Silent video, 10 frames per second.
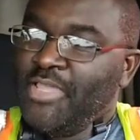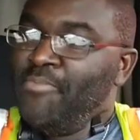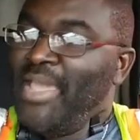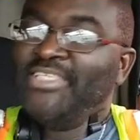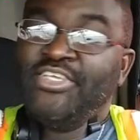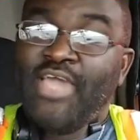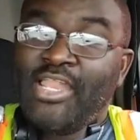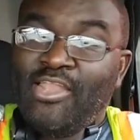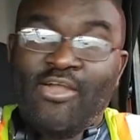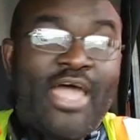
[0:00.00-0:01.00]
basically got
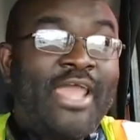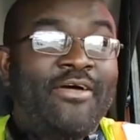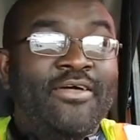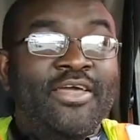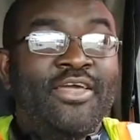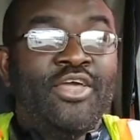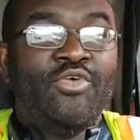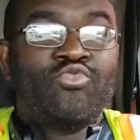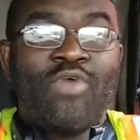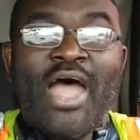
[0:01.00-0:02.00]
to learn how to
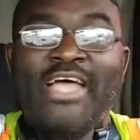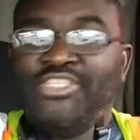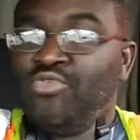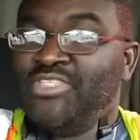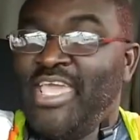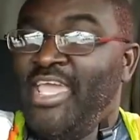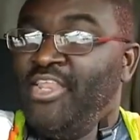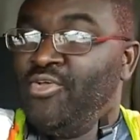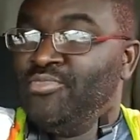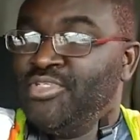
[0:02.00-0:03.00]
ride your
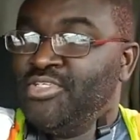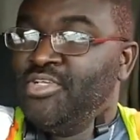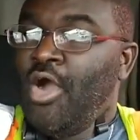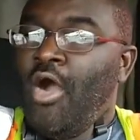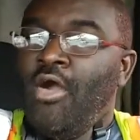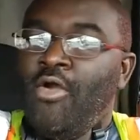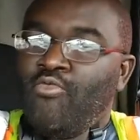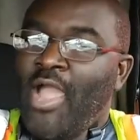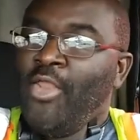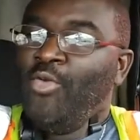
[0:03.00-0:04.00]
tandems
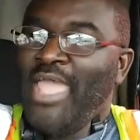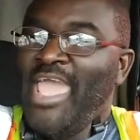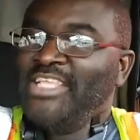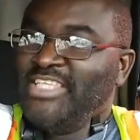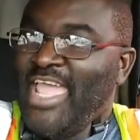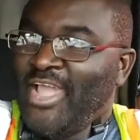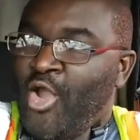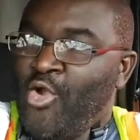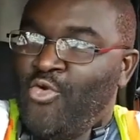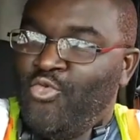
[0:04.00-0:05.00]
right on the edge of that
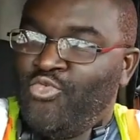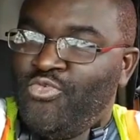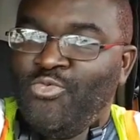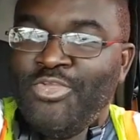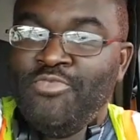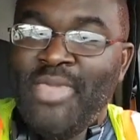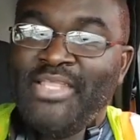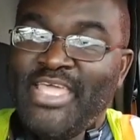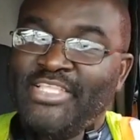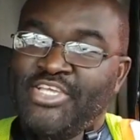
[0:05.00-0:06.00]
curve when you
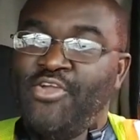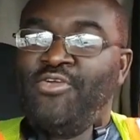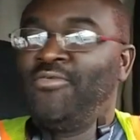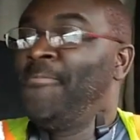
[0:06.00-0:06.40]
make that turn.